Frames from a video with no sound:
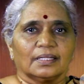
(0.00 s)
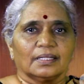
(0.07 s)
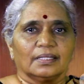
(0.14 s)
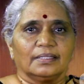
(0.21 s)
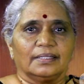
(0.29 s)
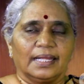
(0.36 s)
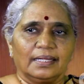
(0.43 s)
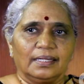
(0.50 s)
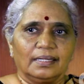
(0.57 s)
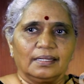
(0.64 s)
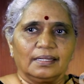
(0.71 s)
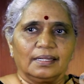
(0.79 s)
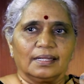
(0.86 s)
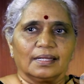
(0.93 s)

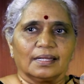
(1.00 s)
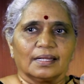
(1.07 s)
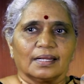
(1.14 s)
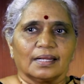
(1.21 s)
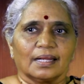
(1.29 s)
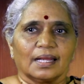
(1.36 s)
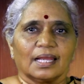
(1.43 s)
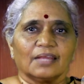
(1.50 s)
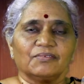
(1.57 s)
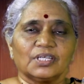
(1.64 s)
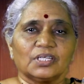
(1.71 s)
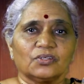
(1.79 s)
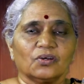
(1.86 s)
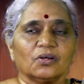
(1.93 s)
then I
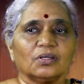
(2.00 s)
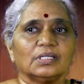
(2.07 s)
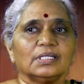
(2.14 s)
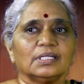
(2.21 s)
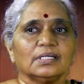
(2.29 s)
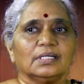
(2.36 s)
went on